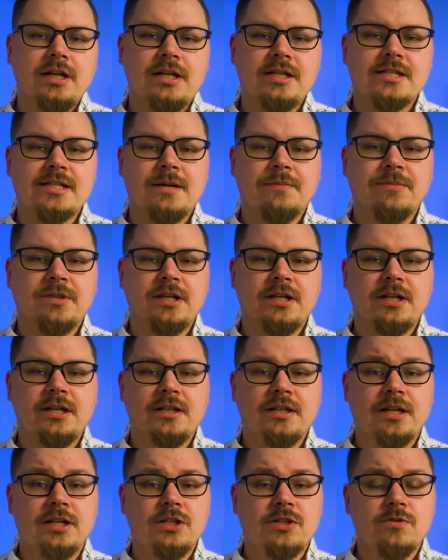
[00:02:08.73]
is something
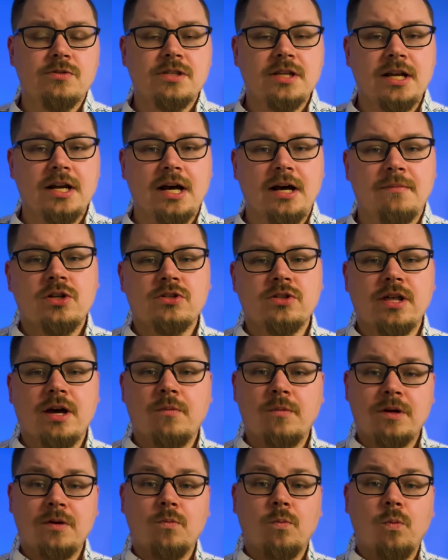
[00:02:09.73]
that you set up so that
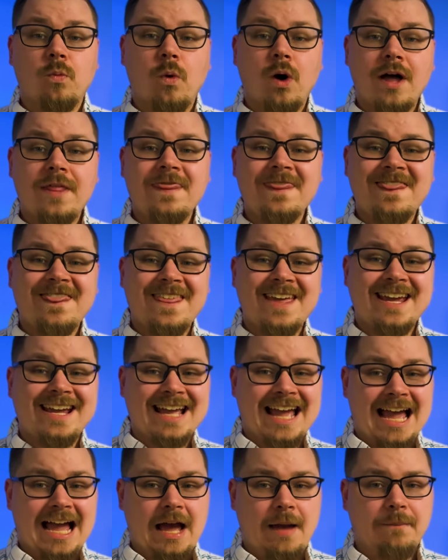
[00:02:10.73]
when one thing
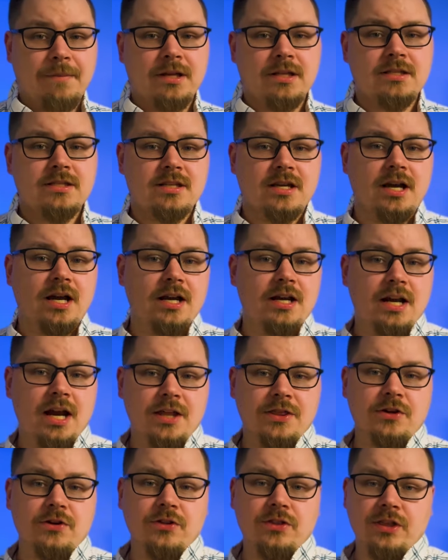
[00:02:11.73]
happens,
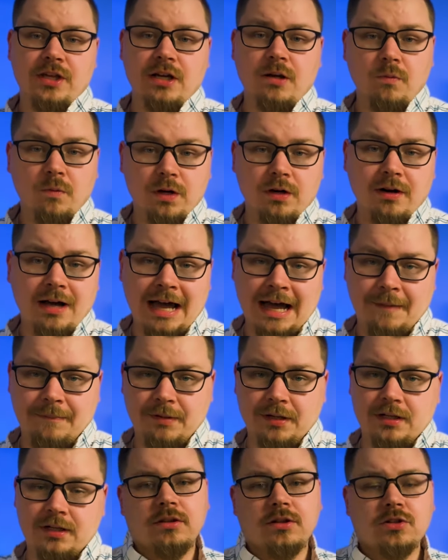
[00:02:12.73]
another thing will
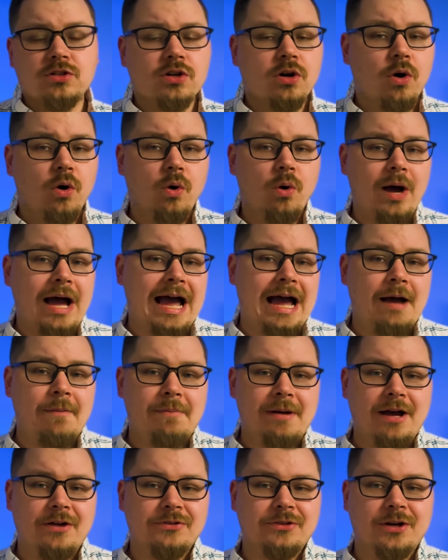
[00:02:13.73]
happen. There's a whole app
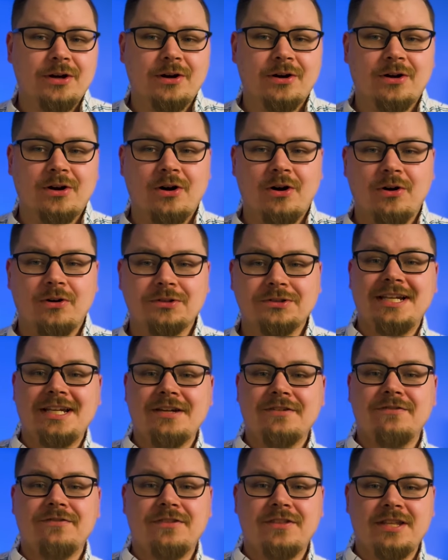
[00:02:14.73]
out there called
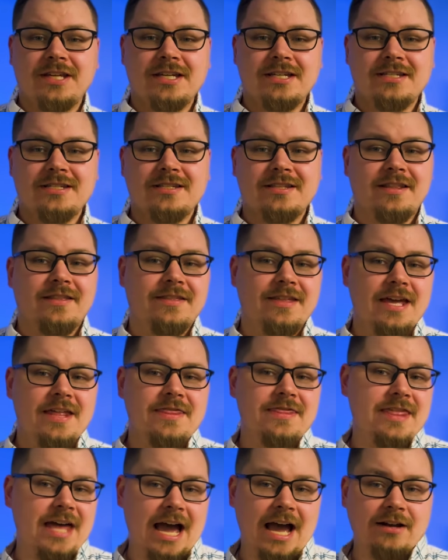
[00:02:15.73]
If This,
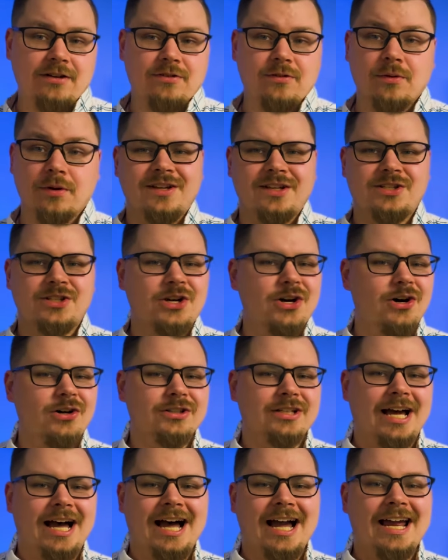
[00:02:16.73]
Then That, or it's called
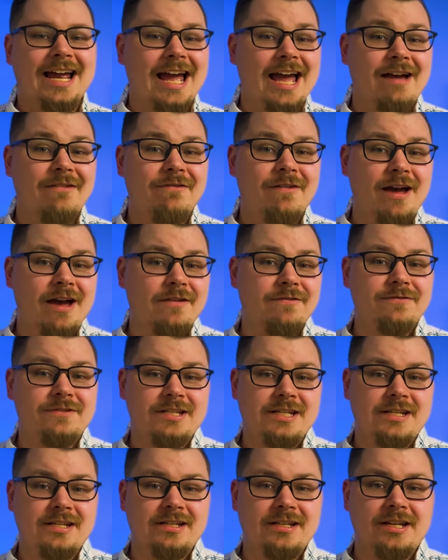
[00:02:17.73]
I F T T
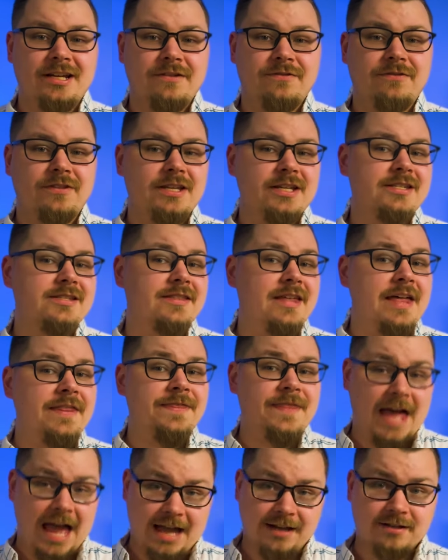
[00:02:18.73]
T, If This, Then
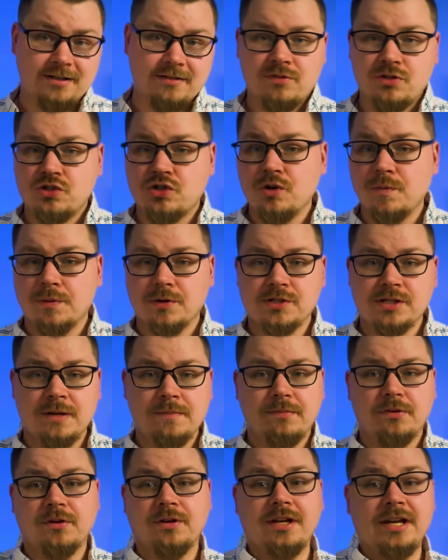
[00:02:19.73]
That. Super simple.